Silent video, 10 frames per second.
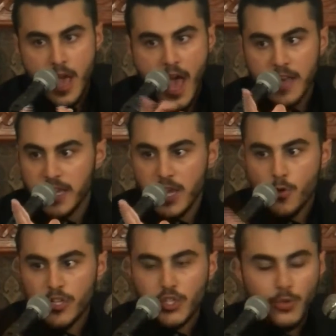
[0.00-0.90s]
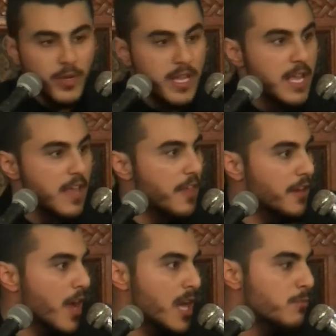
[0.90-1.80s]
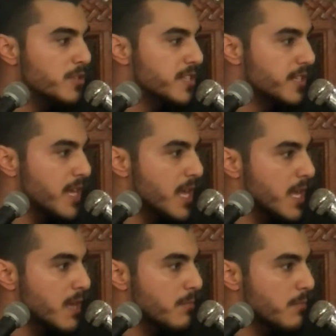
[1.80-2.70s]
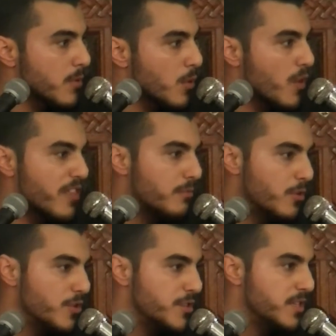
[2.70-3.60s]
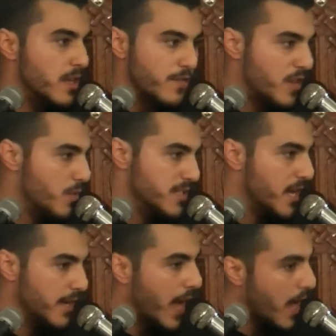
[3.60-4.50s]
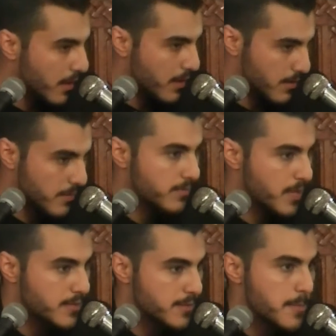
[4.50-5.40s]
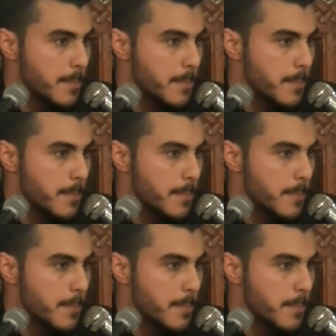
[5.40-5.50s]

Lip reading: and he would treat the non-Muslim with mercy if he was on haqq. Yes?